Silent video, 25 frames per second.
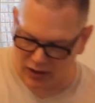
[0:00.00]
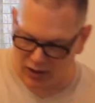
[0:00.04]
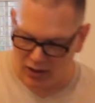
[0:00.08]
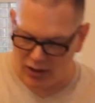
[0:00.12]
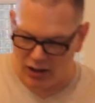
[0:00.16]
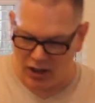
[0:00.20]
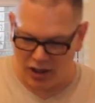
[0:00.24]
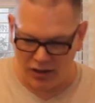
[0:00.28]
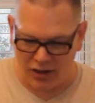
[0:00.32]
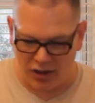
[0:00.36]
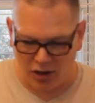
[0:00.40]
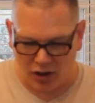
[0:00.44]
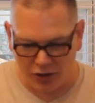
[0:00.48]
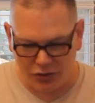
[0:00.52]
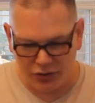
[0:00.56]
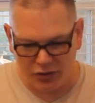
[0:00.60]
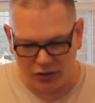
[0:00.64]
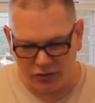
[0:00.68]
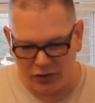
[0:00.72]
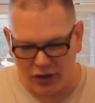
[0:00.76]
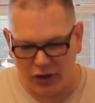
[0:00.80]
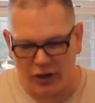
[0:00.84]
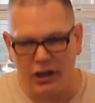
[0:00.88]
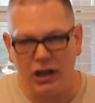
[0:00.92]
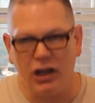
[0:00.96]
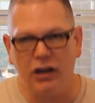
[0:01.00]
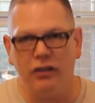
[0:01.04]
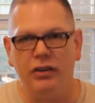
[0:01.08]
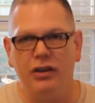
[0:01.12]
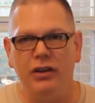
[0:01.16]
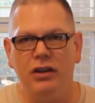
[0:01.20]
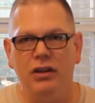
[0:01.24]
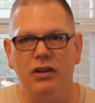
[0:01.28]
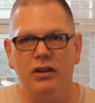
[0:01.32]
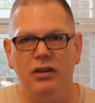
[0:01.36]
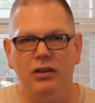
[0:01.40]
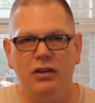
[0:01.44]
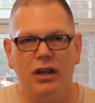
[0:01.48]
and then also very
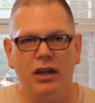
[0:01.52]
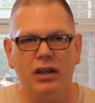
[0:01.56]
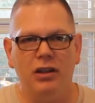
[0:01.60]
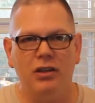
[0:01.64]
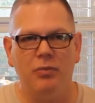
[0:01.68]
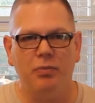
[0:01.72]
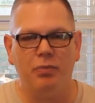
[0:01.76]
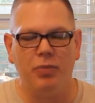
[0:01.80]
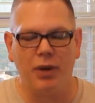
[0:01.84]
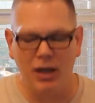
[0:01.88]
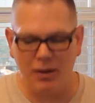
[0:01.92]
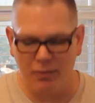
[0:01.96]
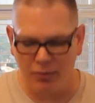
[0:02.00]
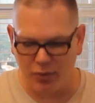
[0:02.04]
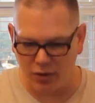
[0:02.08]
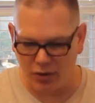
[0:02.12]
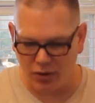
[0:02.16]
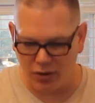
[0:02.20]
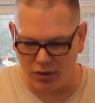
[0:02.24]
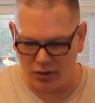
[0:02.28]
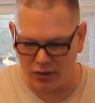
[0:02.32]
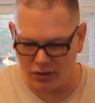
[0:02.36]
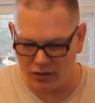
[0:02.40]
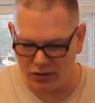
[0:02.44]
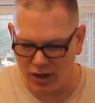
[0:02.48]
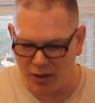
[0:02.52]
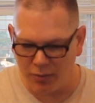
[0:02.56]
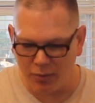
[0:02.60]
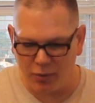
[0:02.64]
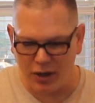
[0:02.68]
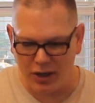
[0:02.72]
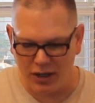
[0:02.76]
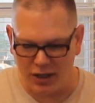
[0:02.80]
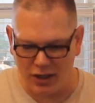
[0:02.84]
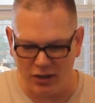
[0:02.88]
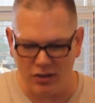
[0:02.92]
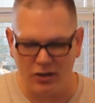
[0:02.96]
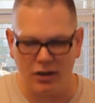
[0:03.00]
carefully take the paper
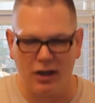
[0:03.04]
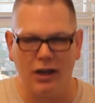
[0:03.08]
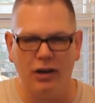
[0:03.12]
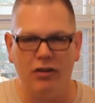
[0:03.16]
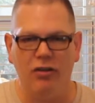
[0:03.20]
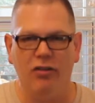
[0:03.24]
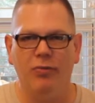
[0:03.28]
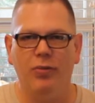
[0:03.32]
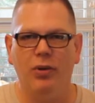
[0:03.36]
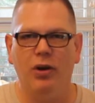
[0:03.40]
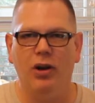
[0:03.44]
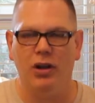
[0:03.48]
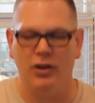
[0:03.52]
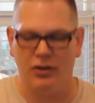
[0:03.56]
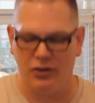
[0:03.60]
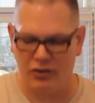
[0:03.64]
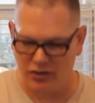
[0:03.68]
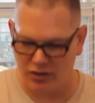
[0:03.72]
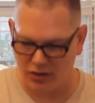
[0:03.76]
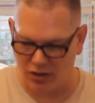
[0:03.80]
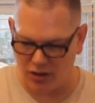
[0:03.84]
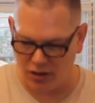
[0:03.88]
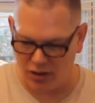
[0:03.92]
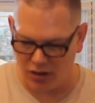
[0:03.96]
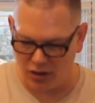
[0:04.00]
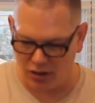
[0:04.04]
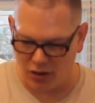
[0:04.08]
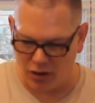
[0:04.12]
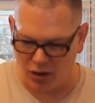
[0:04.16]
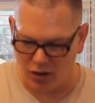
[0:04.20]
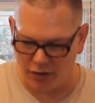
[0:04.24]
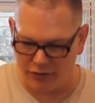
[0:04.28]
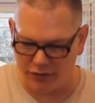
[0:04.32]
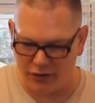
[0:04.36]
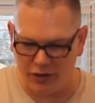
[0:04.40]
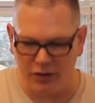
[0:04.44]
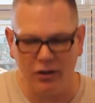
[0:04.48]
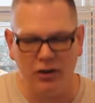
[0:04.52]
separating each layer of pawns
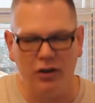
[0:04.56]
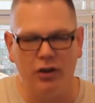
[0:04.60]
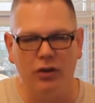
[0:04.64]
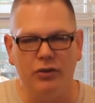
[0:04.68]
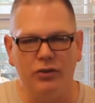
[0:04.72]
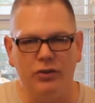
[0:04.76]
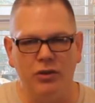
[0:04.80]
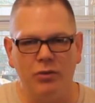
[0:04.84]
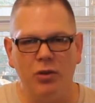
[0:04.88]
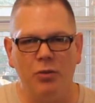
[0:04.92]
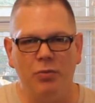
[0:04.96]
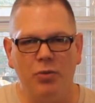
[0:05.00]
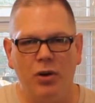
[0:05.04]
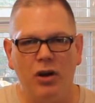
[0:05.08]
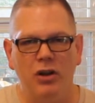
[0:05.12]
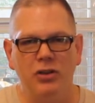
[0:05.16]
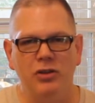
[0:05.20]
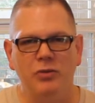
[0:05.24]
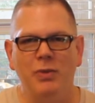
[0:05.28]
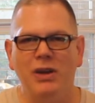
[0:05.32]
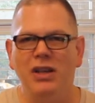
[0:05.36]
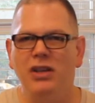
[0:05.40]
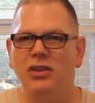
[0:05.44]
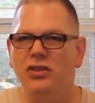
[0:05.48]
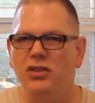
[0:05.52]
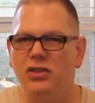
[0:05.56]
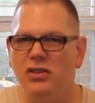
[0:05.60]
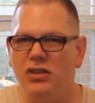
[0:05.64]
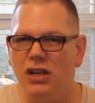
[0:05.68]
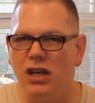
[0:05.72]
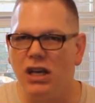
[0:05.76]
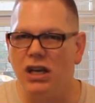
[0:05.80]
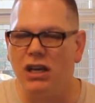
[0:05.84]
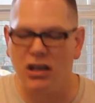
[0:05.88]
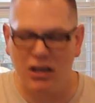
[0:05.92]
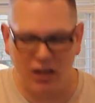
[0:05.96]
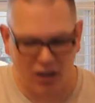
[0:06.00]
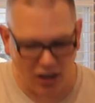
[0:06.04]
off. You know, some of the pawns may
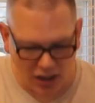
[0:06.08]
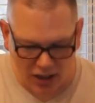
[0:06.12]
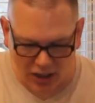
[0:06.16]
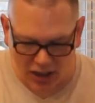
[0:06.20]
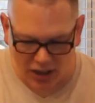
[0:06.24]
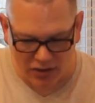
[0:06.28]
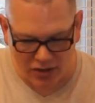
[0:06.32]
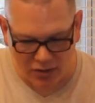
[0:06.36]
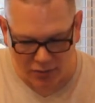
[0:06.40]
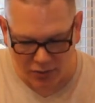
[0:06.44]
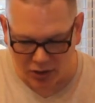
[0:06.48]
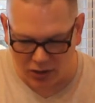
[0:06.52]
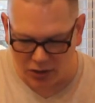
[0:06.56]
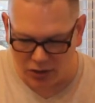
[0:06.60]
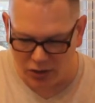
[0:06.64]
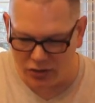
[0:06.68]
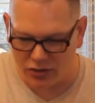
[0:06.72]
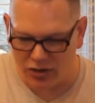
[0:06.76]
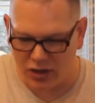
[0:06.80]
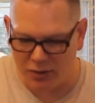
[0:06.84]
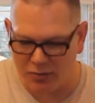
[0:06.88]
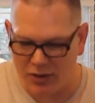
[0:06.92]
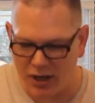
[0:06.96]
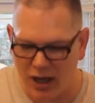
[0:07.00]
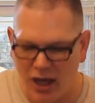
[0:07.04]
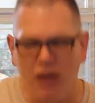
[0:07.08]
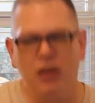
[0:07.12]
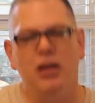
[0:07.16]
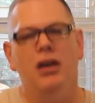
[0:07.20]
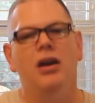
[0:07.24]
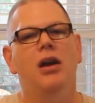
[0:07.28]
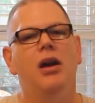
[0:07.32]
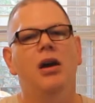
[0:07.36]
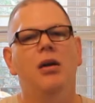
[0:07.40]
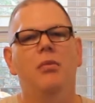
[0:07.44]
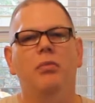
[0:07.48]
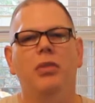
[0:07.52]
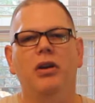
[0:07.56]
stick in case some of the glue seeped out,
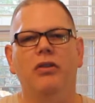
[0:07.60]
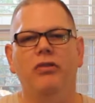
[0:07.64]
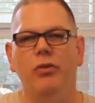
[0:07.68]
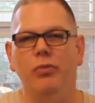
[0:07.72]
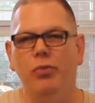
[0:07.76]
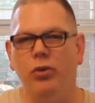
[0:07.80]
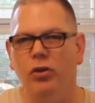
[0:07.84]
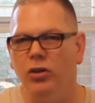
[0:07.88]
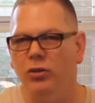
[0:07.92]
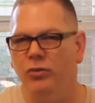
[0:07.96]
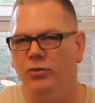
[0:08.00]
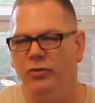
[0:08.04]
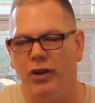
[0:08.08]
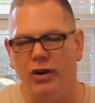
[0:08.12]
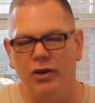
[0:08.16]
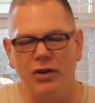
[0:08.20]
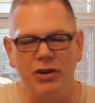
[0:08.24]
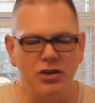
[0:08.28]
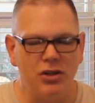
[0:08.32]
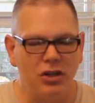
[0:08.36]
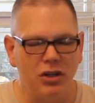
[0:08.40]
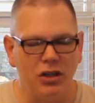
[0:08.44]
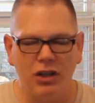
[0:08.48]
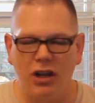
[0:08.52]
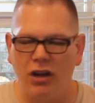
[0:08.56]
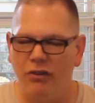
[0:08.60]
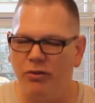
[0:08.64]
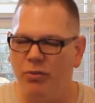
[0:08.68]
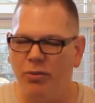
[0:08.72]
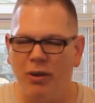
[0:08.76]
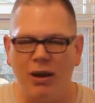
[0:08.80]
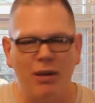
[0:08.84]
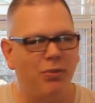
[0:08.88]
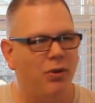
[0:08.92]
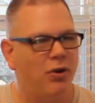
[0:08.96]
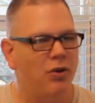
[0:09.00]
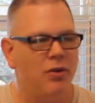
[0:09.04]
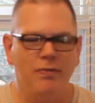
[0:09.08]
but if you pull them very gently off the
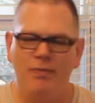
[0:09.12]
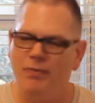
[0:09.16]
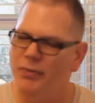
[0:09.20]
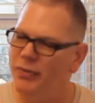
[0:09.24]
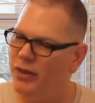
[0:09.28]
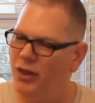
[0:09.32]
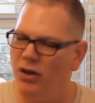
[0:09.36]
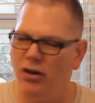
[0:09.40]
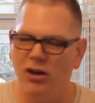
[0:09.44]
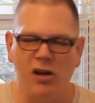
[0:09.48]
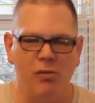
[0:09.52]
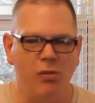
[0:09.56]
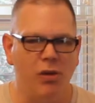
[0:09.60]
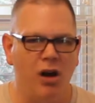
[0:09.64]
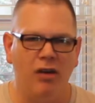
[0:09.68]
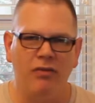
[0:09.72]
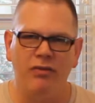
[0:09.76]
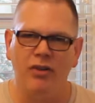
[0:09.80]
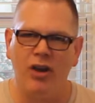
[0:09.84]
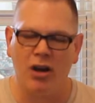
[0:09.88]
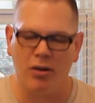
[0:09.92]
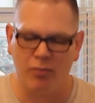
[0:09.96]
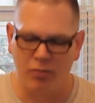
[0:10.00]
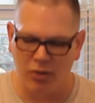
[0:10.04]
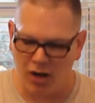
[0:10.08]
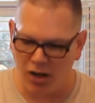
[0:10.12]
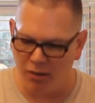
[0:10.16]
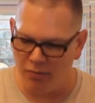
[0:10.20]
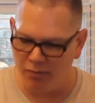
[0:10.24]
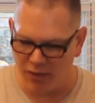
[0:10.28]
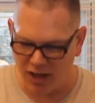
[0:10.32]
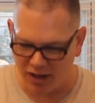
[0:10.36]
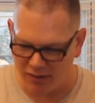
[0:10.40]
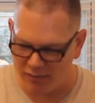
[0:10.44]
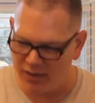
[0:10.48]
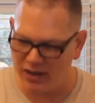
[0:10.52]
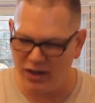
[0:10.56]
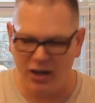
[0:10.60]
paper, they'll come off, not a problem.
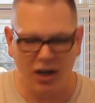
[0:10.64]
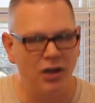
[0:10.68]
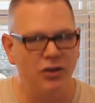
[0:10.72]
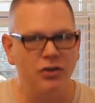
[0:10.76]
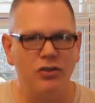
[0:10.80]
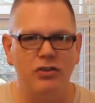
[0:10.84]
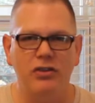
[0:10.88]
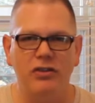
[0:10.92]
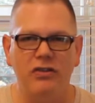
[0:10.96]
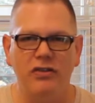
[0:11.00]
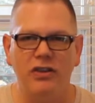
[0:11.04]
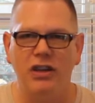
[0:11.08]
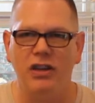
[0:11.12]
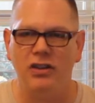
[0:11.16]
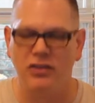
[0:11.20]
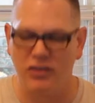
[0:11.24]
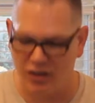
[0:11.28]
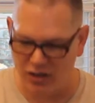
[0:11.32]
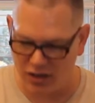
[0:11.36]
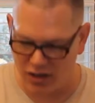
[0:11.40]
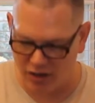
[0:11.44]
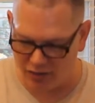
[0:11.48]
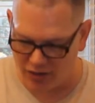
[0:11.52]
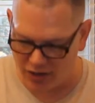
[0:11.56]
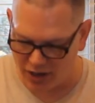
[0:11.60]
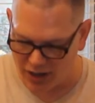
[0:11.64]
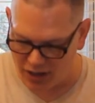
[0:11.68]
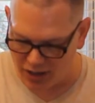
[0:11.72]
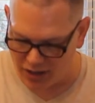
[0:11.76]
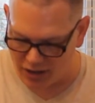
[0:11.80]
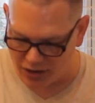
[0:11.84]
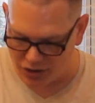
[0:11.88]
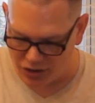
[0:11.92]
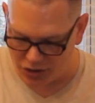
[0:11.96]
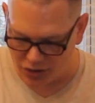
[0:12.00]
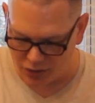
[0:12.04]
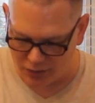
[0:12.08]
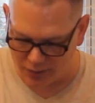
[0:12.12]
I've made hundreds of these and never had an
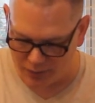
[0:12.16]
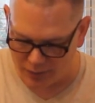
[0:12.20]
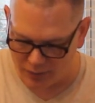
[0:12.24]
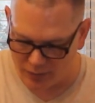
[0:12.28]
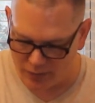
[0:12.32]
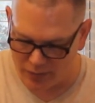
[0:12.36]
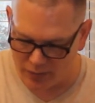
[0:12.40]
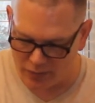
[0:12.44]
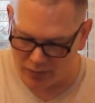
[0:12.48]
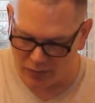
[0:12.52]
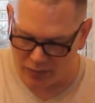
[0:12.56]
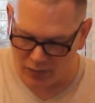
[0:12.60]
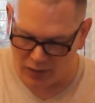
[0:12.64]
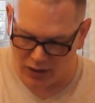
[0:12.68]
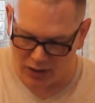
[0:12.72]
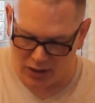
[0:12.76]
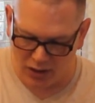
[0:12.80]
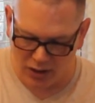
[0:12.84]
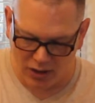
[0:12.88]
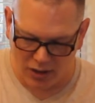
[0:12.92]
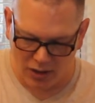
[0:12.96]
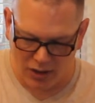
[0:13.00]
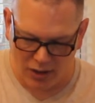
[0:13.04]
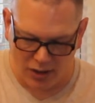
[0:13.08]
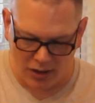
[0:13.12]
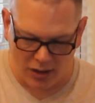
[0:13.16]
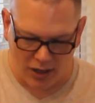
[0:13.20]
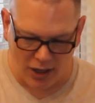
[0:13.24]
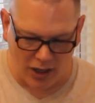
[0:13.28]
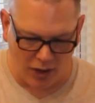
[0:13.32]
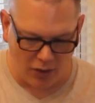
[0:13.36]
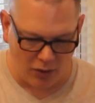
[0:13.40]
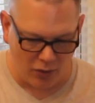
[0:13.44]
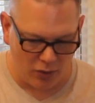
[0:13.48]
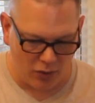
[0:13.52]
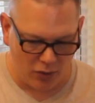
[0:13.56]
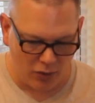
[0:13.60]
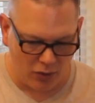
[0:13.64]
issue.
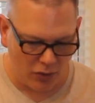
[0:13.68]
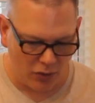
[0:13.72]
Now,